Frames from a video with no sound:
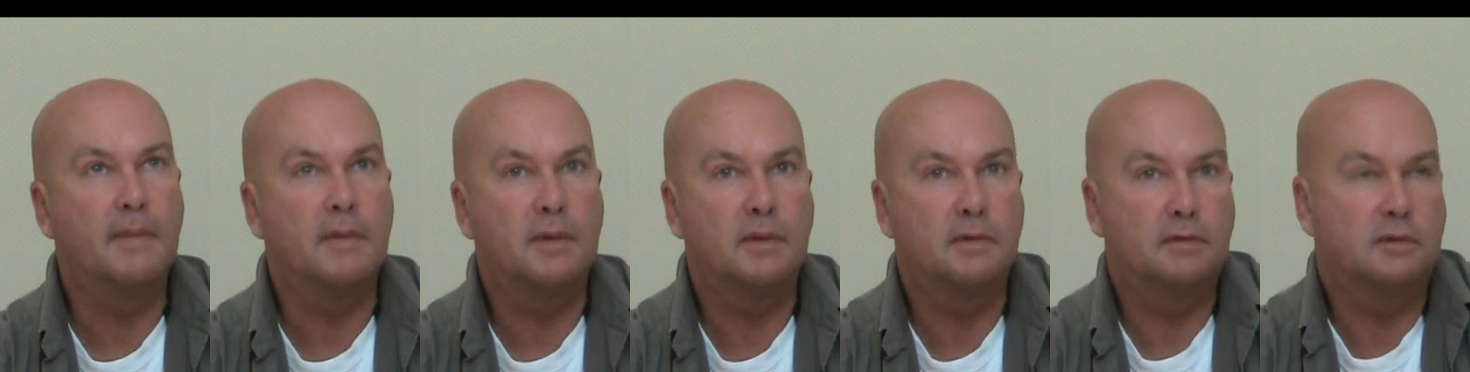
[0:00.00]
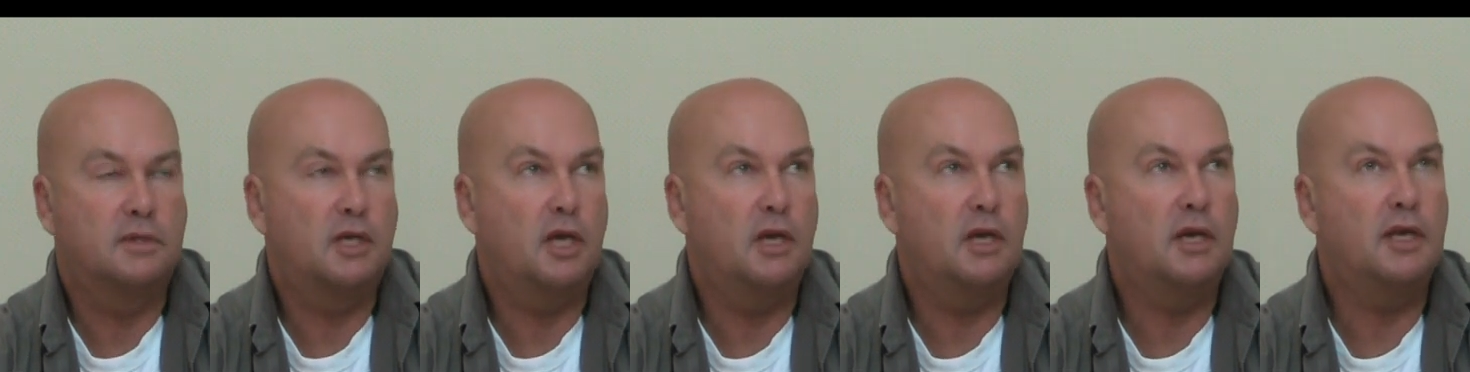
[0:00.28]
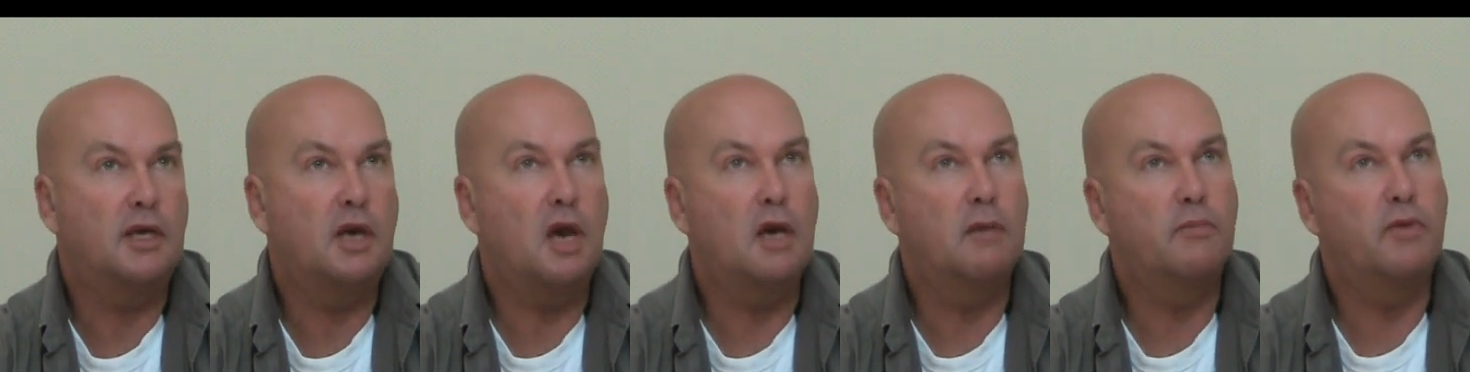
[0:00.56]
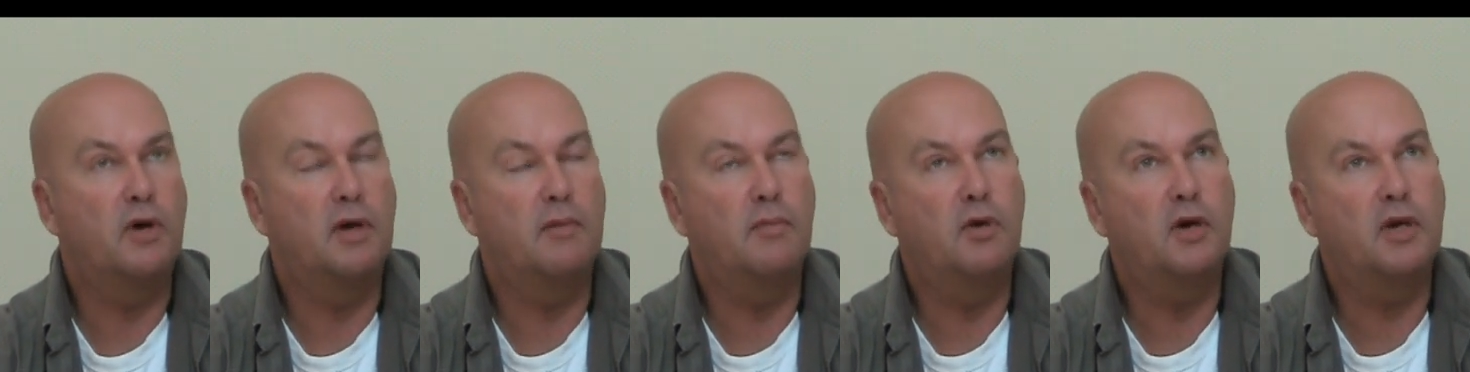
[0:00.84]
certainly going
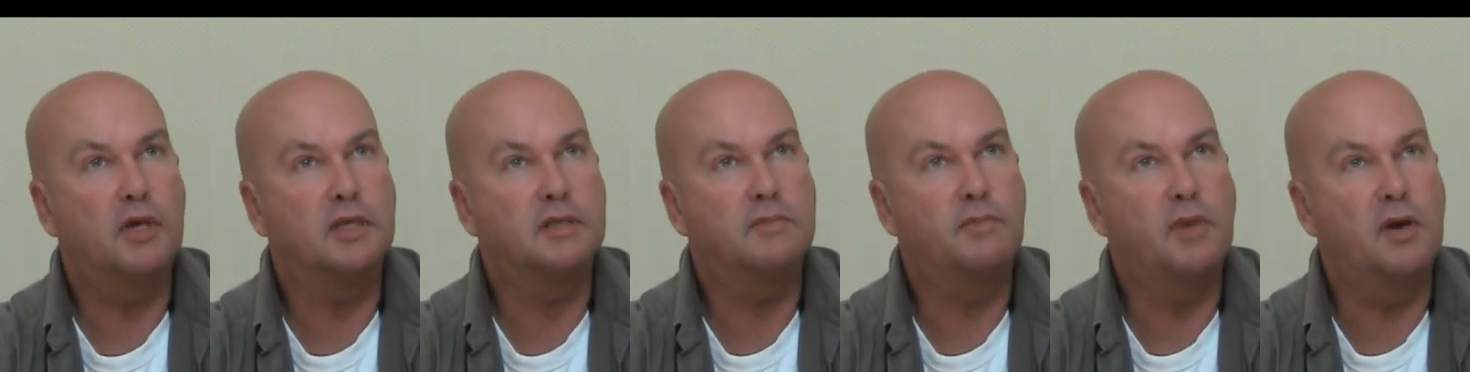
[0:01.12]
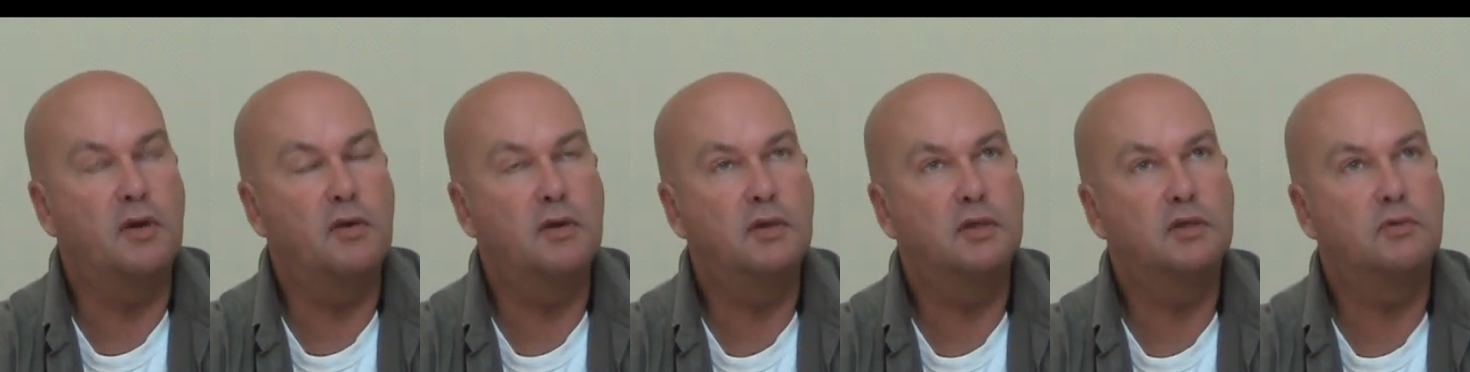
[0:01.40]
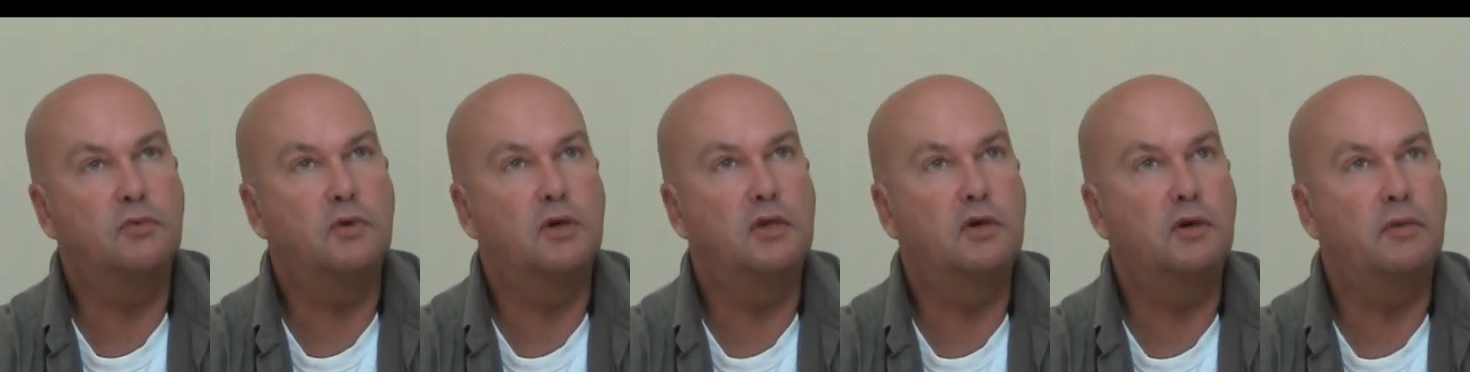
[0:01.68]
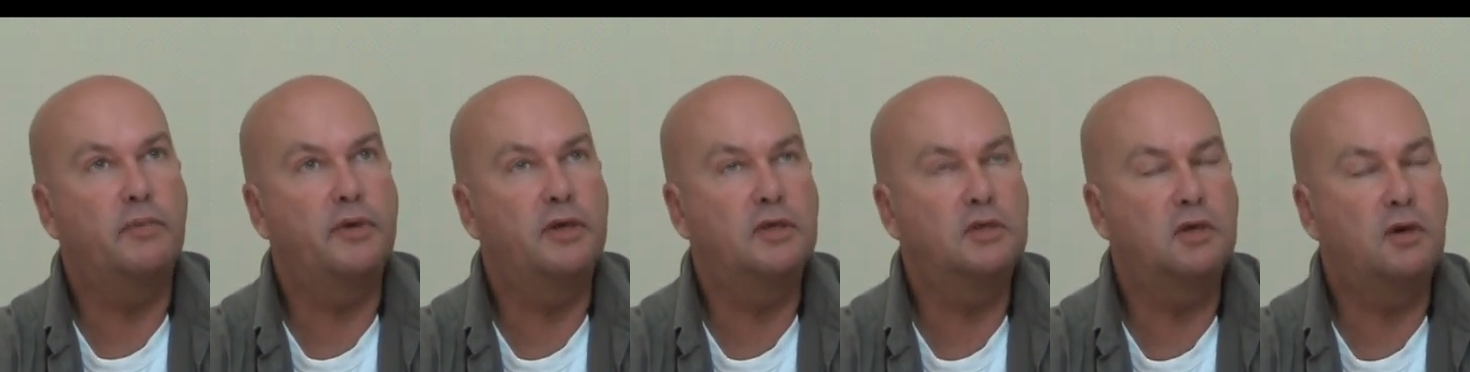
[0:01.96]
by my experience, were
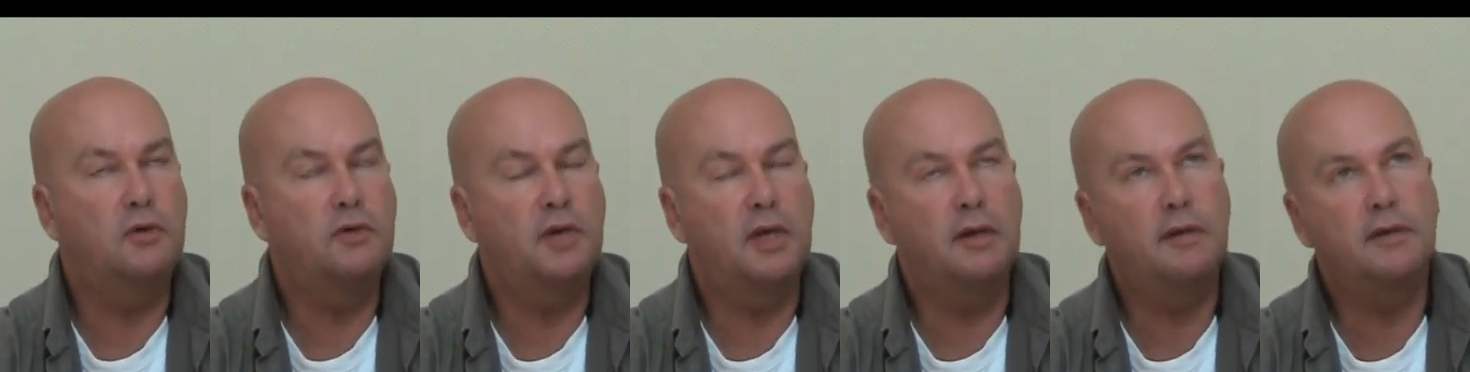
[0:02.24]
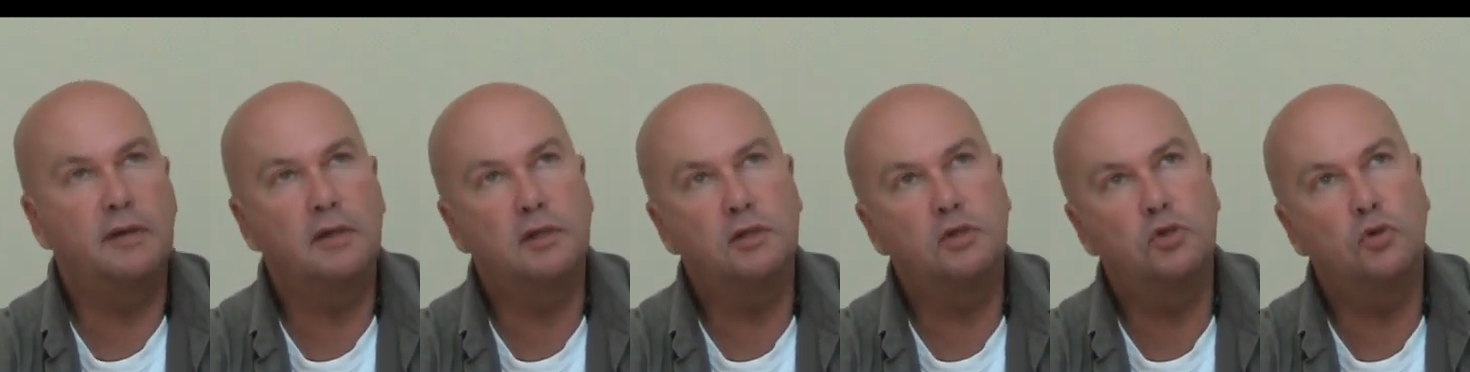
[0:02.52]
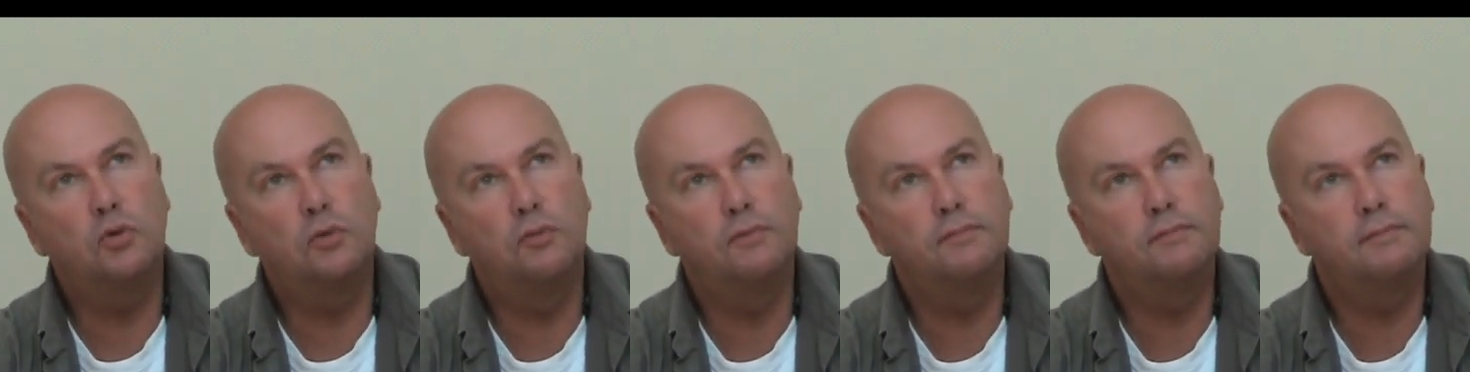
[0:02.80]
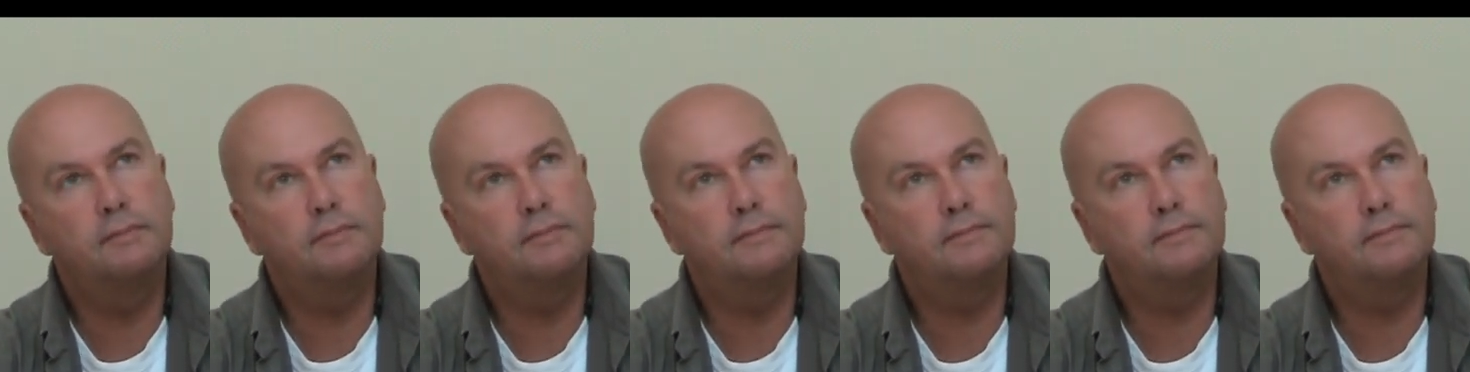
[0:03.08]
not being told anything at all.